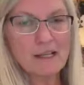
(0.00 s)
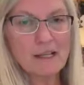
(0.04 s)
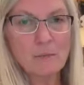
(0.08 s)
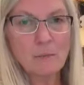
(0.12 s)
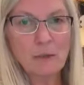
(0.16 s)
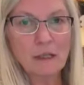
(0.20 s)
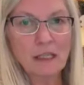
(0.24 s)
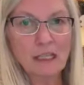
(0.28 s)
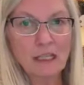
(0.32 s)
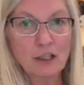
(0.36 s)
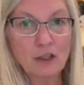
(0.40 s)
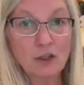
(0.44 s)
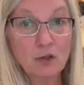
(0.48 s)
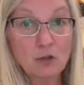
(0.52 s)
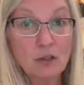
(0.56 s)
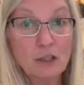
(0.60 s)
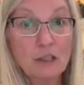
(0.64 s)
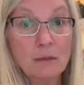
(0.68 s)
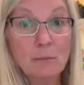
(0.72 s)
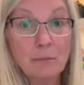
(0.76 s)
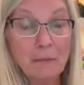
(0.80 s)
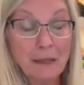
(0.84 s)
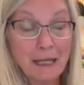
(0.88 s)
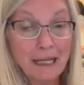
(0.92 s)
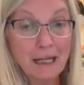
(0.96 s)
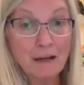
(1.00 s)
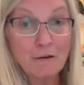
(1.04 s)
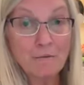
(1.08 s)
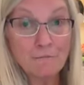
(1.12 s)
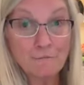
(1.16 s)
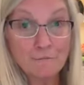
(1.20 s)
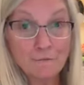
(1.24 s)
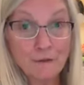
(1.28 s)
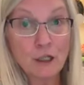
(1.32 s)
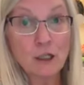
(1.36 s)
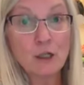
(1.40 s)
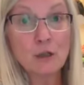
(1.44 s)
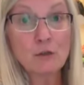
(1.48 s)
recipe, you can make
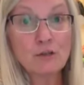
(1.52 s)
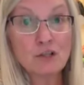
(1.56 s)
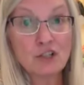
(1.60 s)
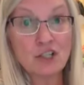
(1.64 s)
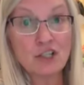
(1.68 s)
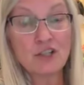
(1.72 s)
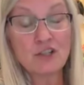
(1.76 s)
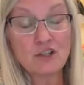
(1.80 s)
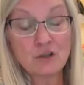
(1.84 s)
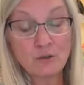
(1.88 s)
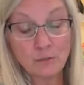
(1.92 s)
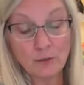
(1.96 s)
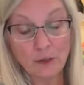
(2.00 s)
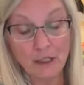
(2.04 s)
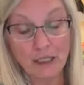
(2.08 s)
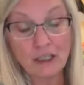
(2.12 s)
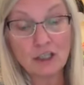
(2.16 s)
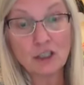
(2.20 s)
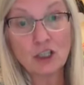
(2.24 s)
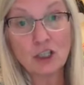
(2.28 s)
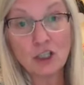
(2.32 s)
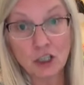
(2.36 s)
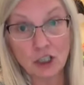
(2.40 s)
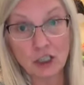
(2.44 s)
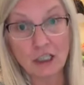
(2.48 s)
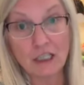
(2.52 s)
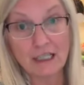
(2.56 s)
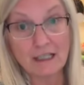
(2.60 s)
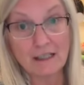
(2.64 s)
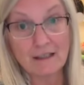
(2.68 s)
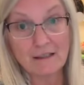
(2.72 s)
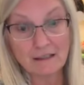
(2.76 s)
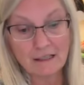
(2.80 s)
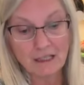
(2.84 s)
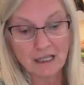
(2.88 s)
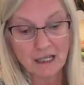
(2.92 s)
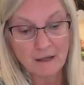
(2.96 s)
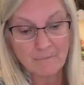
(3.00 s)
faux gingerbread
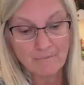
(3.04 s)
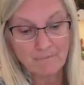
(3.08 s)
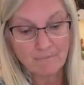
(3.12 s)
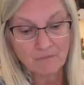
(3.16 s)
cookies.